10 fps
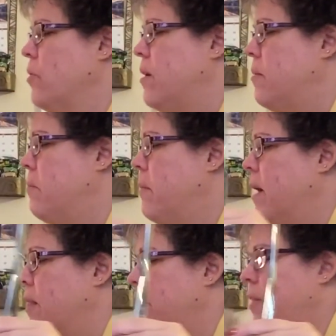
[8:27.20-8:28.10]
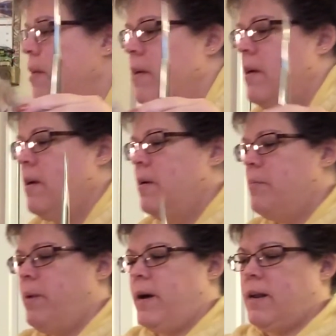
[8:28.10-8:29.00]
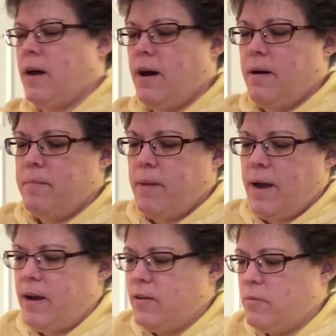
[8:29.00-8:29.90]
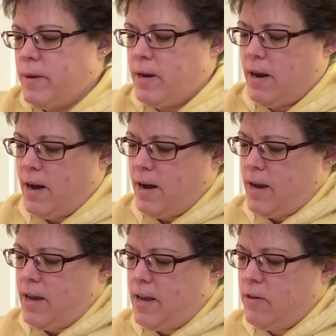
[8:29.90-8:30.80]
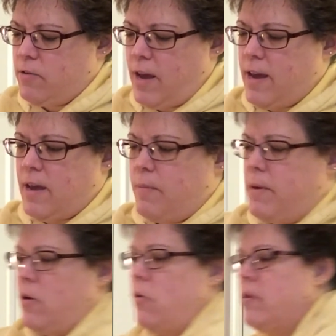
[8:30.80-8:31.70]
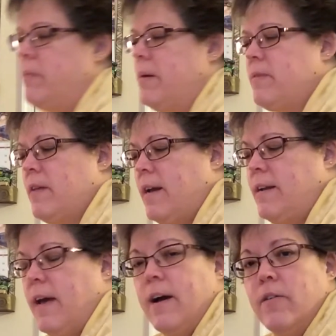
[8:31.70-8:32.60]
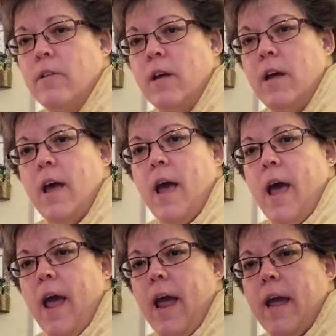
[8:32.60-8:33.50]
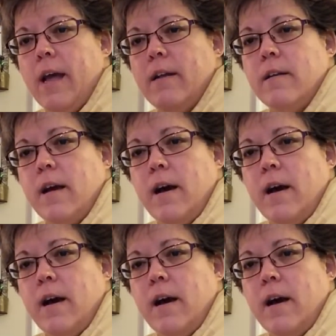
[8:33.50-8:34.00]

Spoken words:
than a month. But my husband and he'll take him and hold him upside down and